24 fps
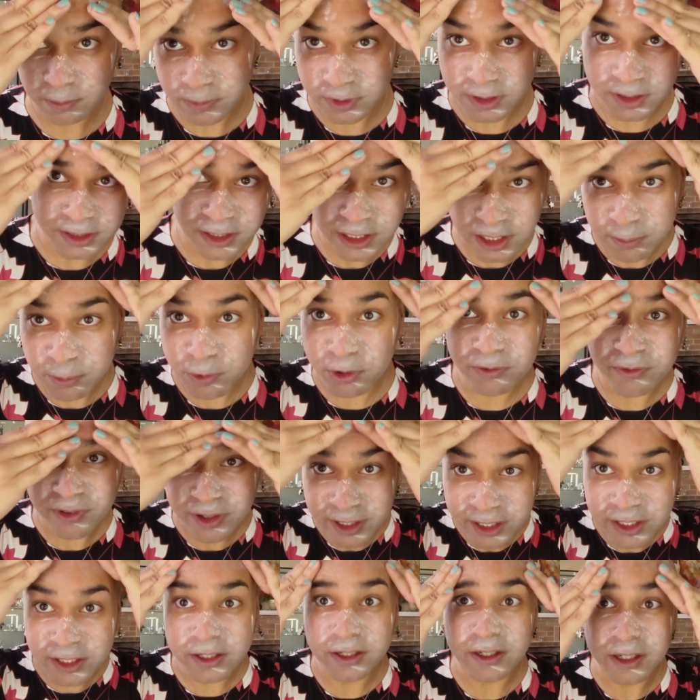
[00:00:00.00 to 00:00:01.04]
Because I'm not
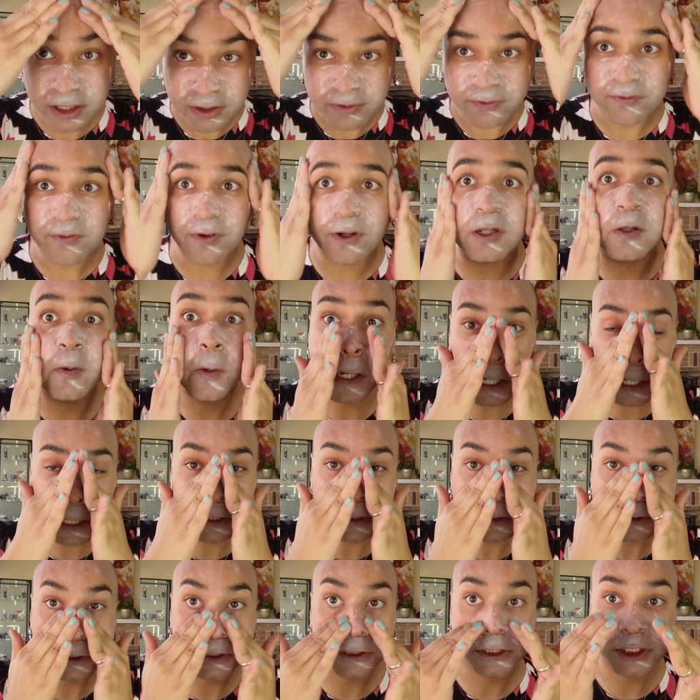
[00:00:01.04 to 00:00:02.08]
very good at following
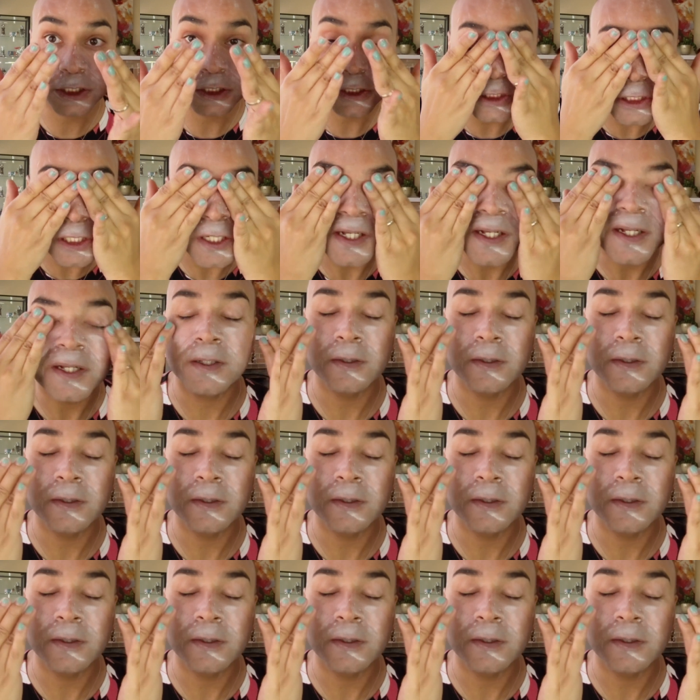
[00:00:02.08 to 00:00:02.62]
instructions.